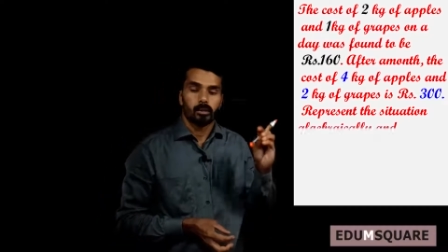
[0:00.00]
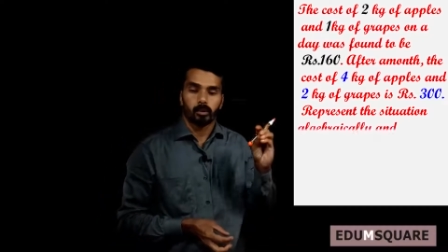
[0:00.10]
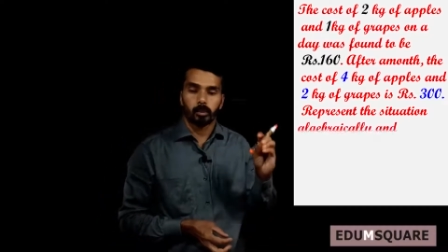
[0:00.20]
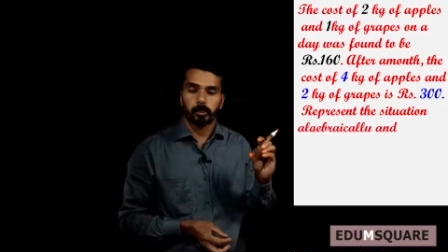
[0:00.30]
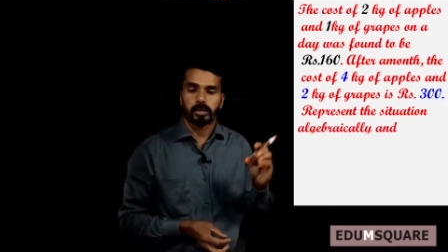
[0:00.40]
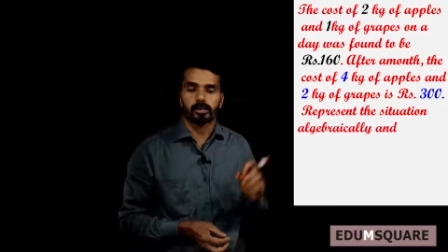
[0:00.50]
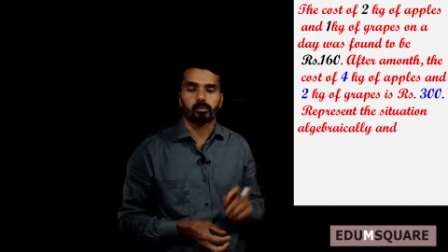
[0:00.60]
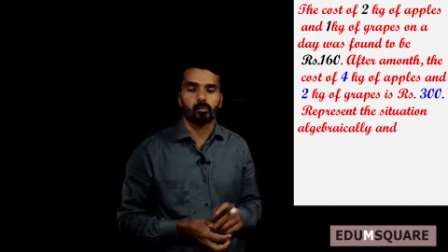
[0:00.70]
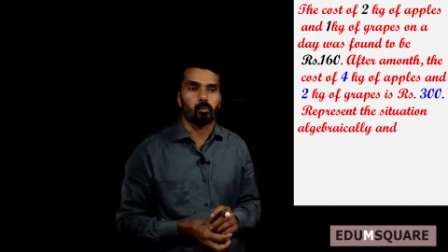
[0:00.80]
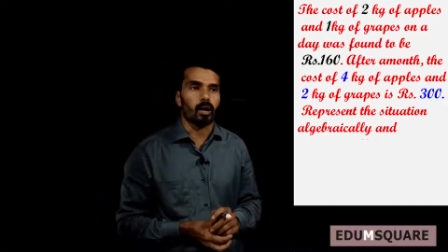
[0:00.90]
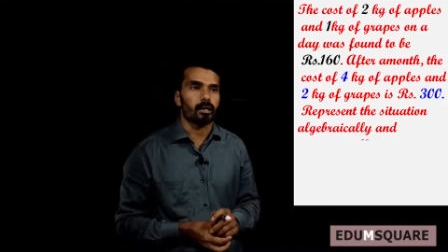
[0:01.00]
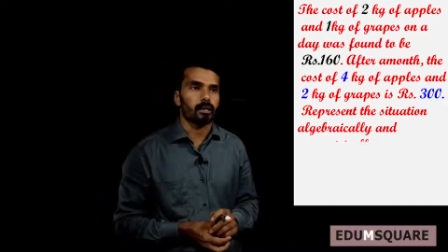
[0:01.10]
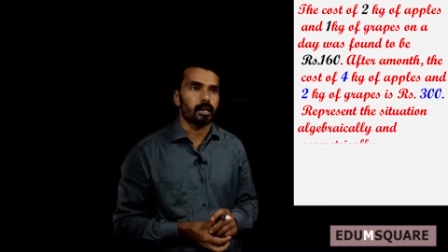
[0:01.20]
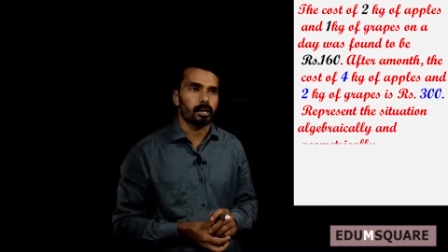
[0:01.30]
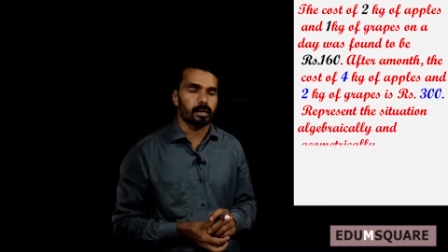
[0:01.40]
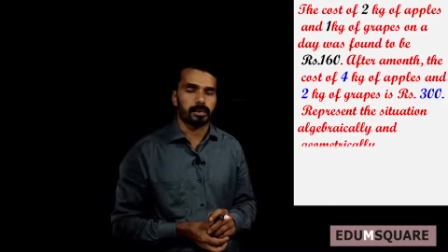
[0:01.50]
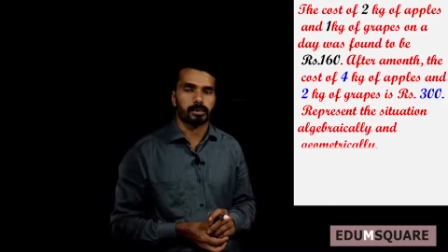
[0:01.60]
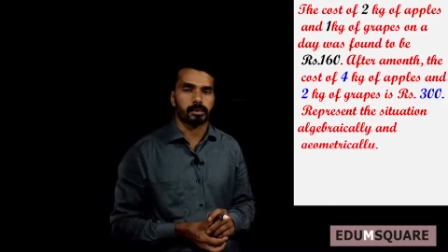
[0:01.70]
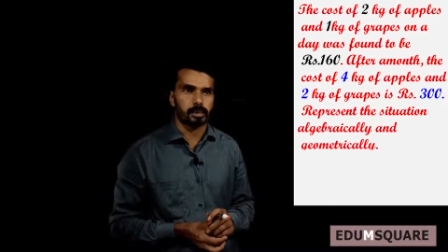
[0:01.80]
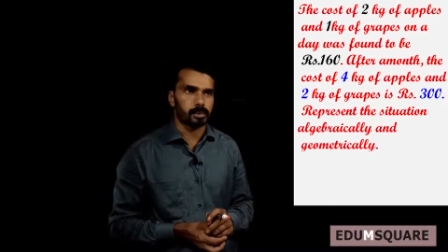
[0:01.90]
rupees
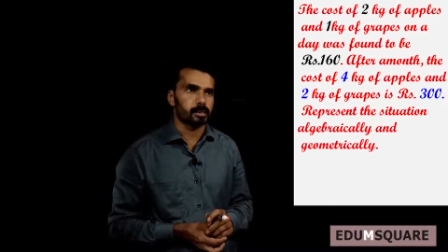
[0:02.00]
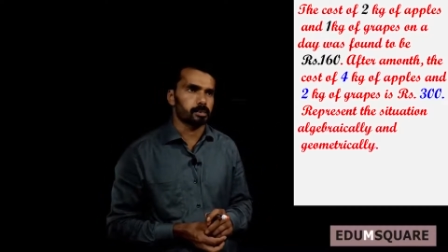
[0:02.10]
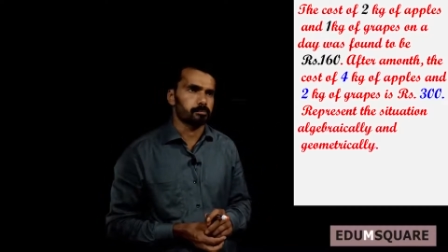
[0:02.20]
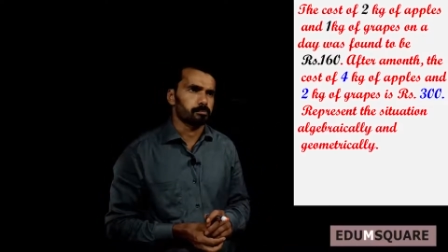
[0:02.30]
160.